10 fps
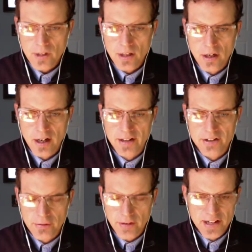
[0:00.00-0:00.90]

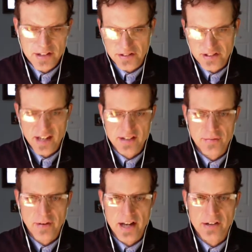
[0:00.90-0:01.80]
say it's
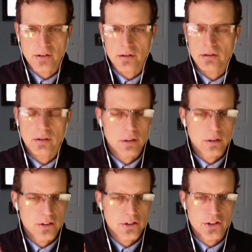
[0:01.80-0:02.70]
final,
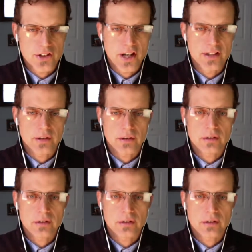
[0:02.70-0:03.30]
you're done.